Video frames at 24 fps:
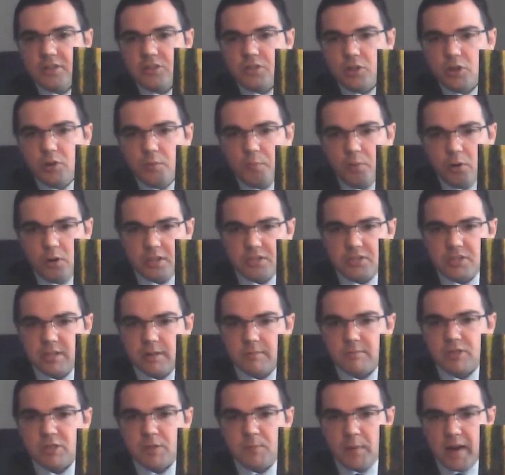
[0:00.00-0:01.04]
to put
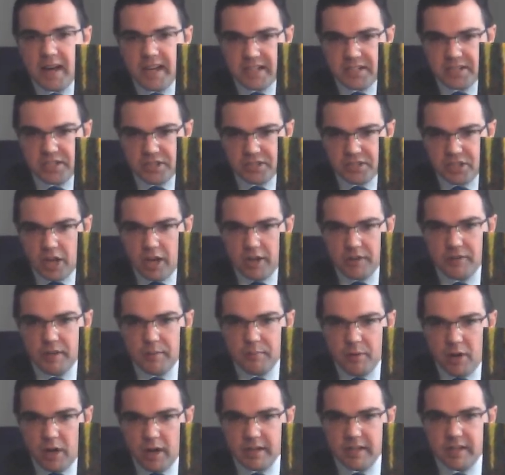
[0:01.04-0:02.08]
some spices on
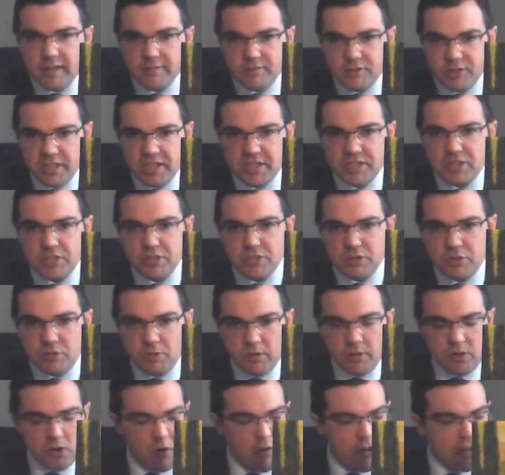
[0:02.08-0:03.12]
the body of Jesus,
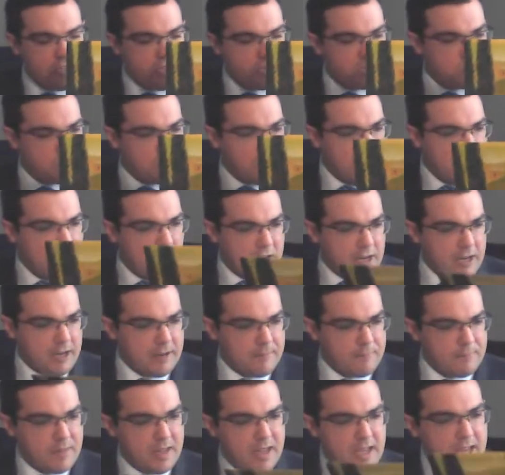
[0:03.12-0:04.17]
to anoint his
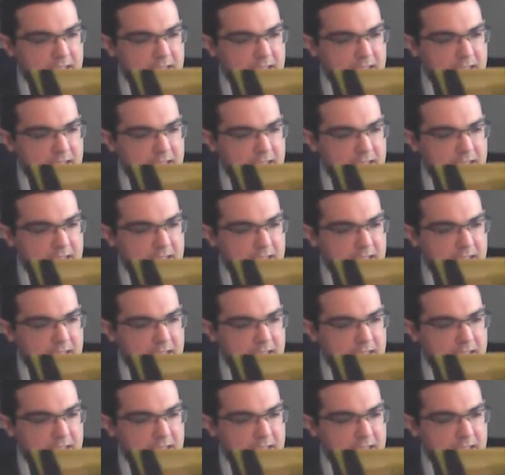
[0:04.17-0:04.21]
body.